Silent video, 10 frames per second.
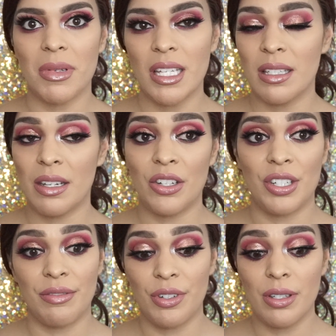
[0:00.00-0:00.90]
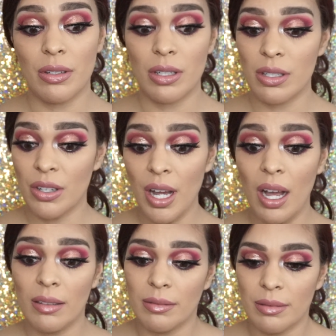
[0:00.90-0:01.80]
is there a difference or is there
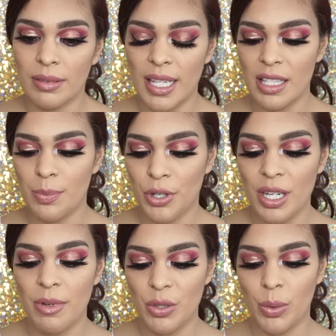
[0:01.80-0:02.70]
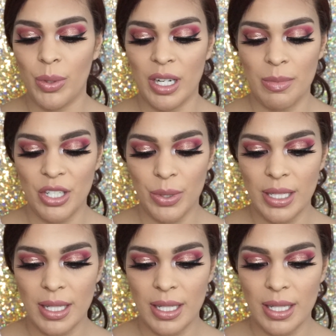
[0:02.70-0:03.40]
not? That's pretty much what we're gonna be doing